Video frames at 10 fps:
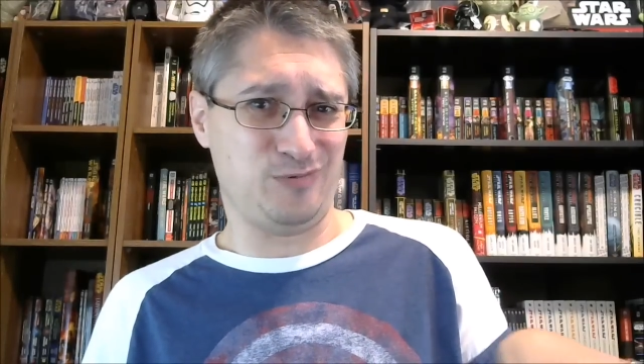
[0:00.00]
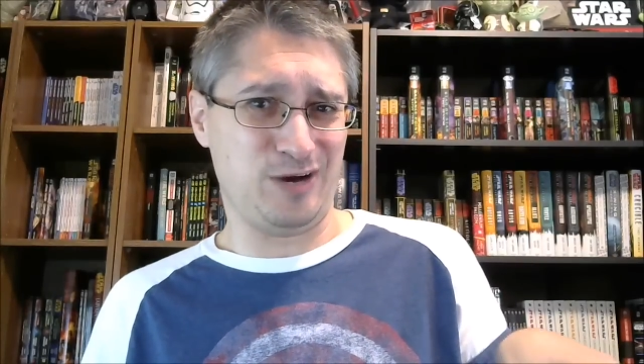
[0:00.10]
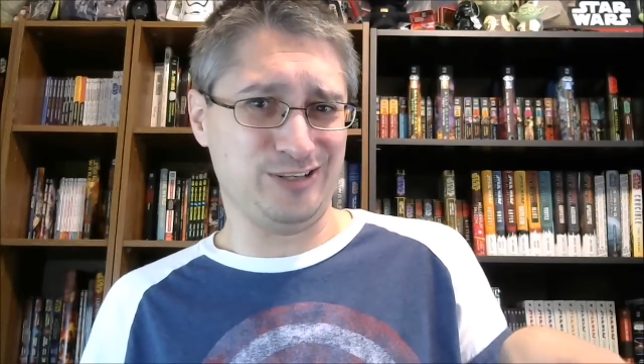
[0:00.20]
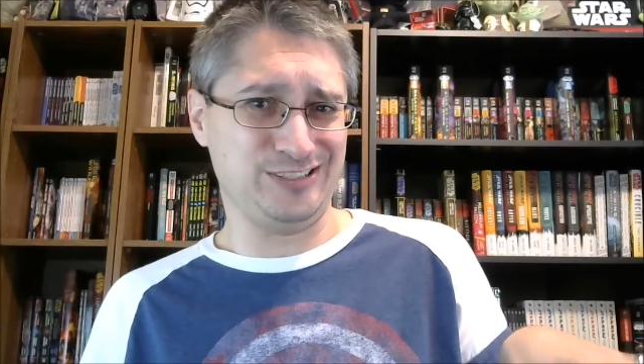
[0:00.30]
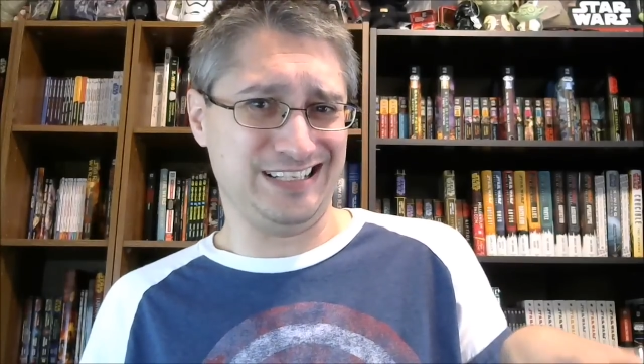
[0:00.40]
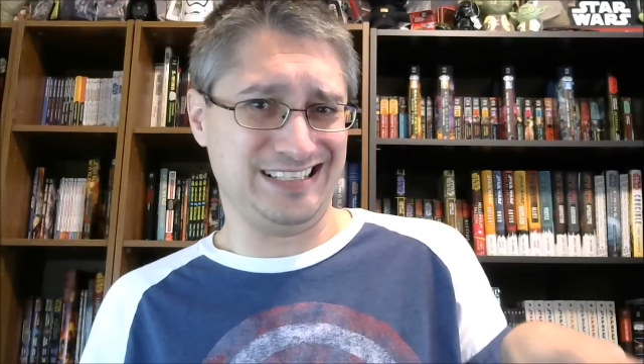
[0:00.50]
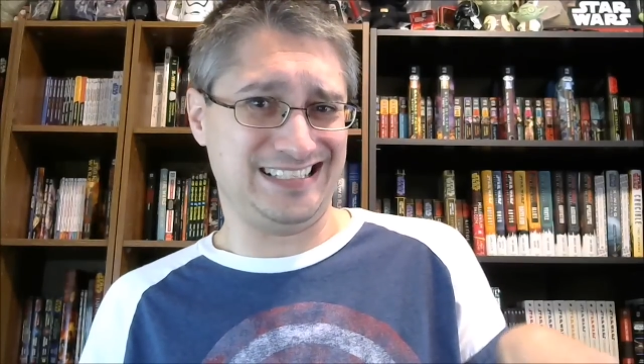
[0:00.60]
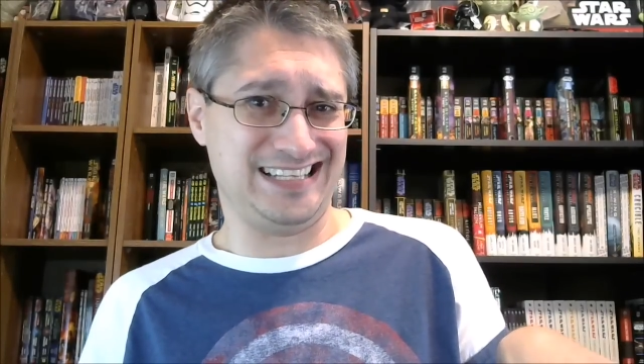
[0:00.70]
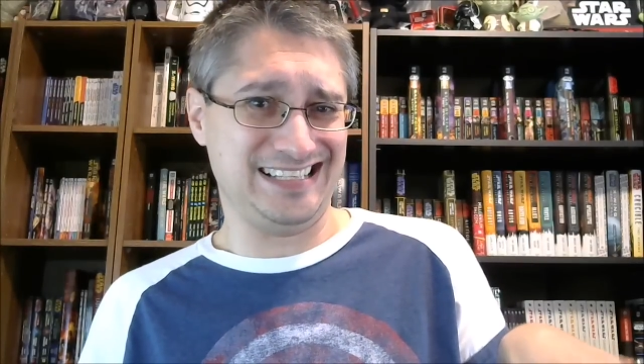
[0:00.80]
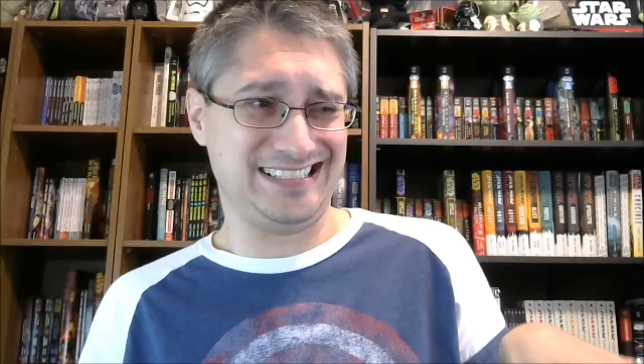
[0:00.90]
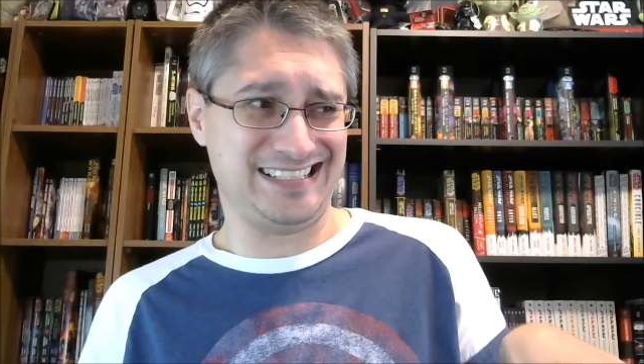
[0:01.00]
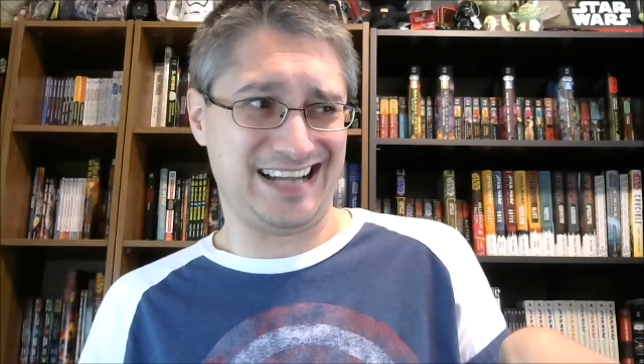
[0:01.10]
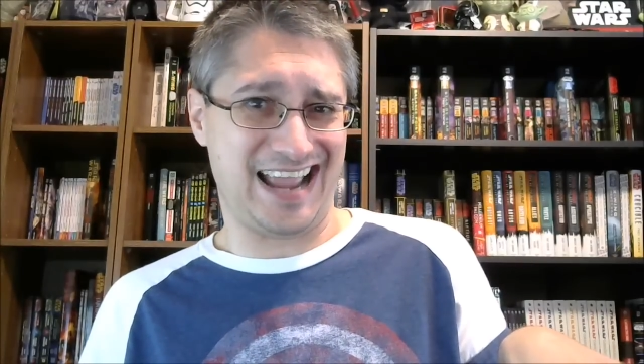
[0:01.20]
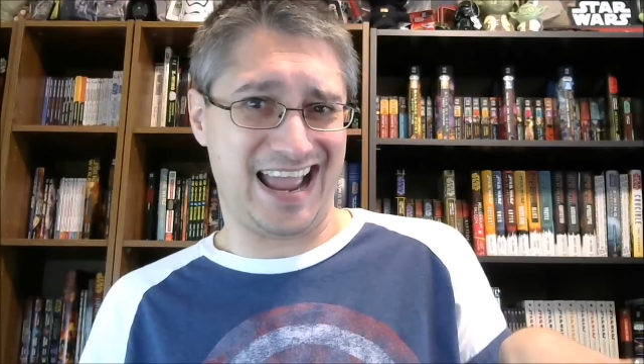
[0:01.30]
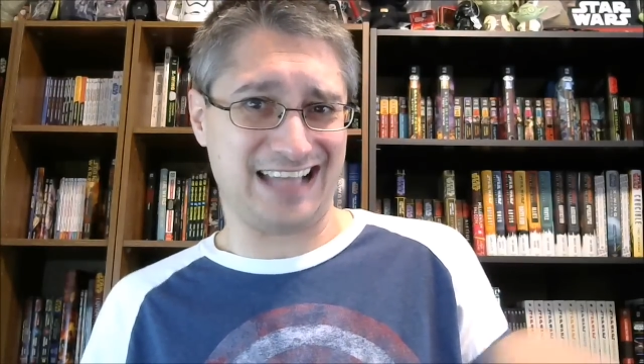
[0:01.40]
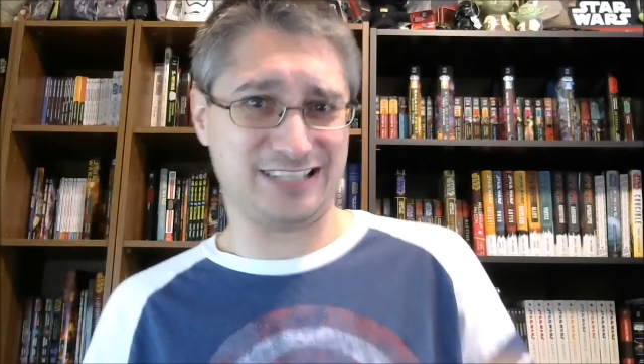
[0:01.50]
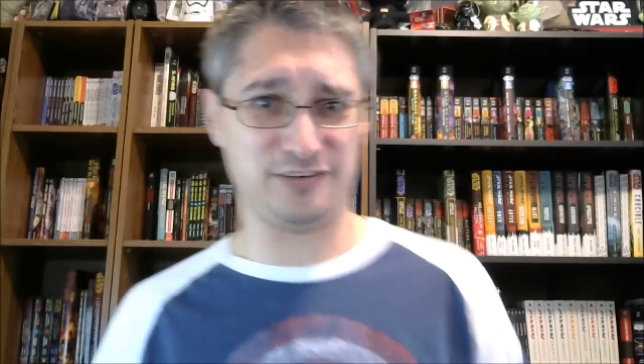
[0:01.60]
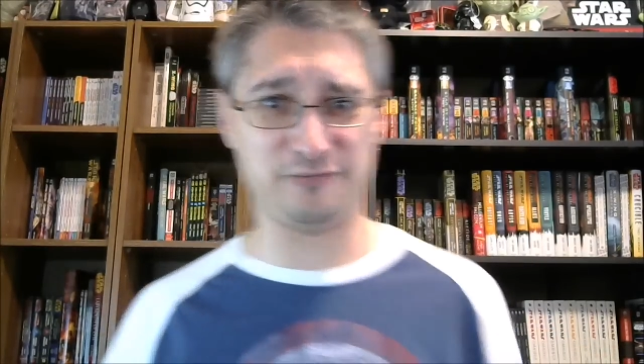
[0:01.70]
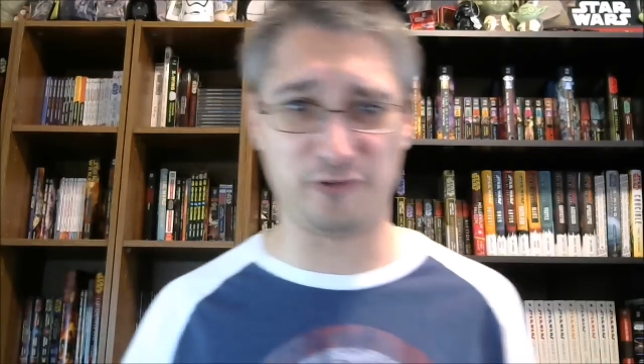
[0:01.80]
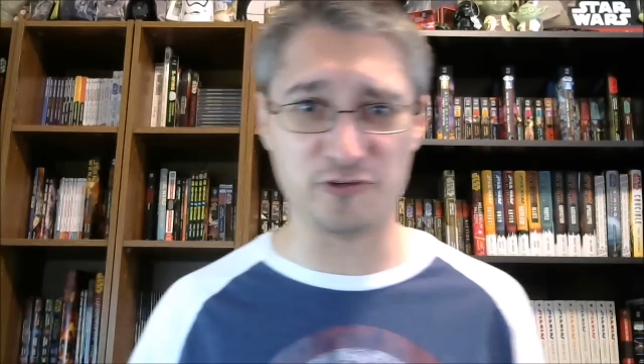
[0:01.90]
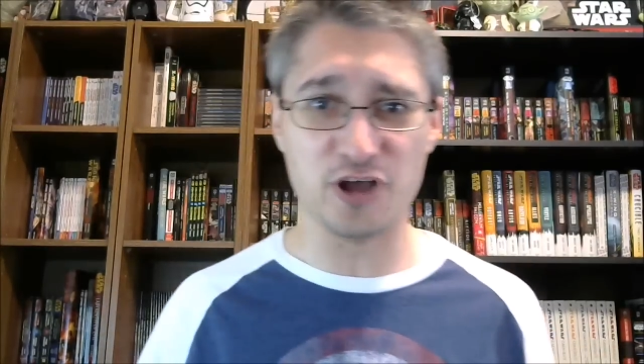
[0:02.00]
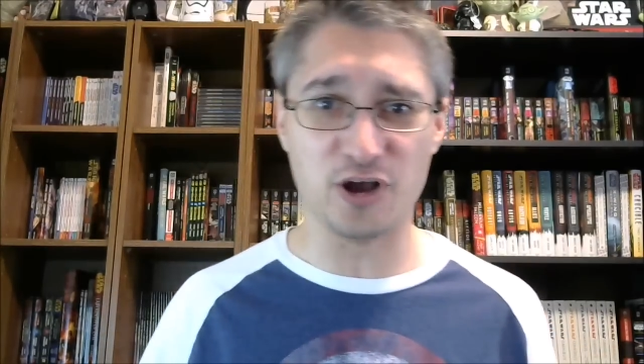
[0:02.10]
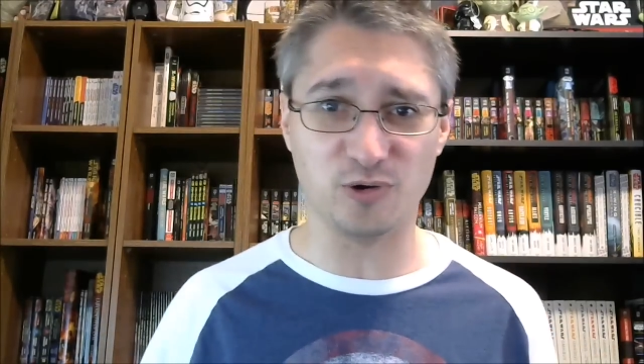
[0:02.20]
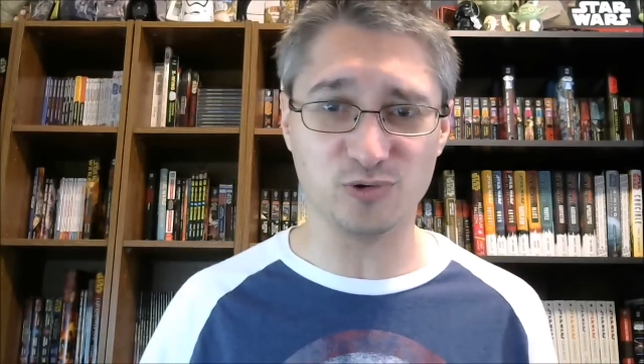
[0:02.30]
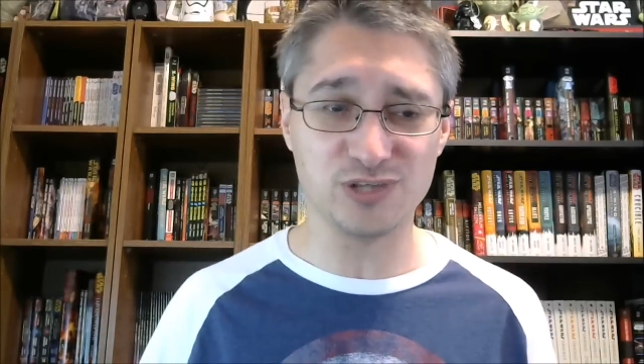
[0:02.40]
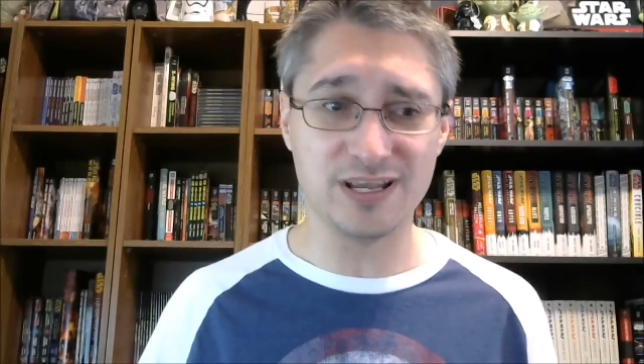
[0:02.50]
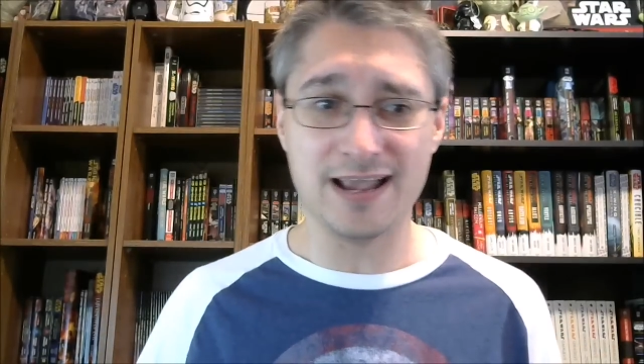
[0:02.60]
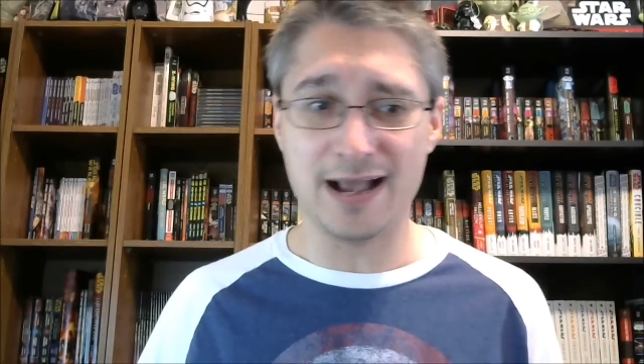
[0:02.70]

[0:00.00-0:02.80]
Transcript: Where's the disc at for those?